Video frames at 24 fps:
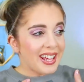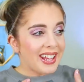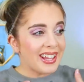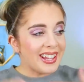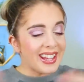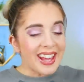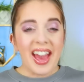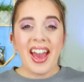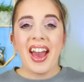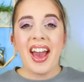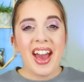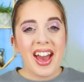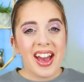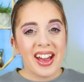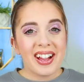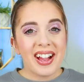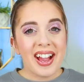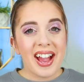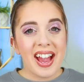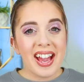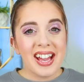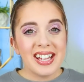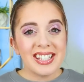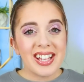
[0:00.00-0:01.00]
yeah
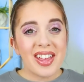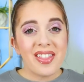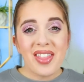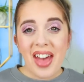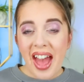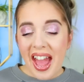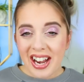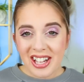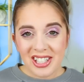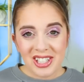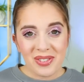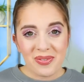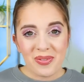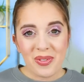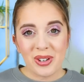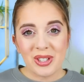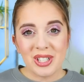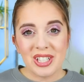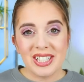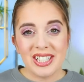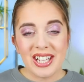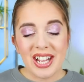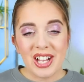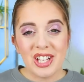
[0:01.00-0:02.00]
guys that is it for
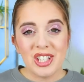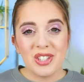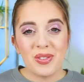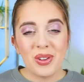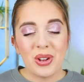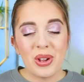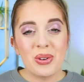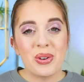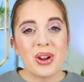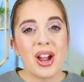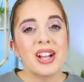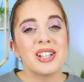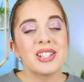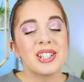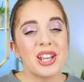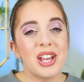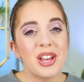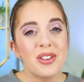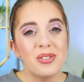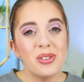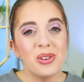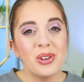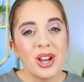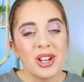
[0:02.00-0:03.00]
today's video guys
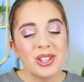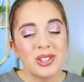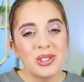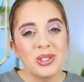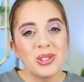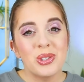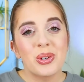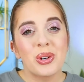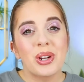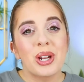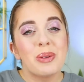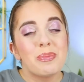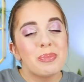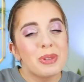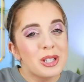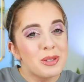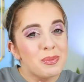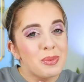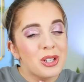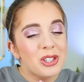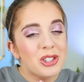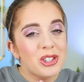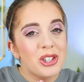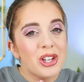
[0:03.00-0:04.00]
if you guys enjoyed it please
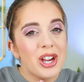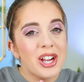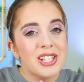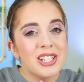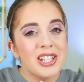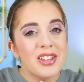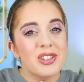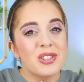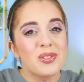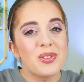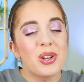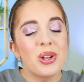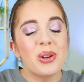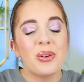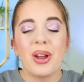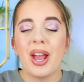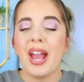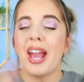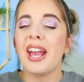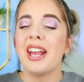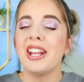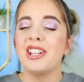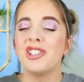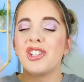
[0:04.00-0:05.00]
make sure you guys give this video
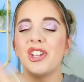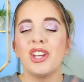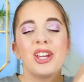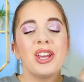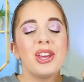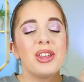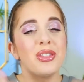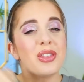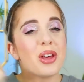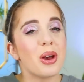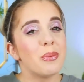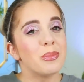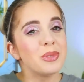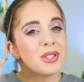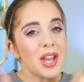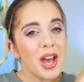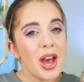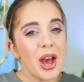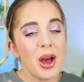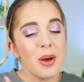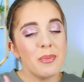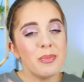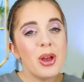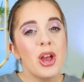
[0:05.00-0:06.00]
a cheeky thumbs
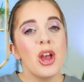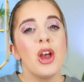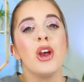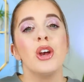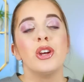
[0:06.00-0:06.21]
up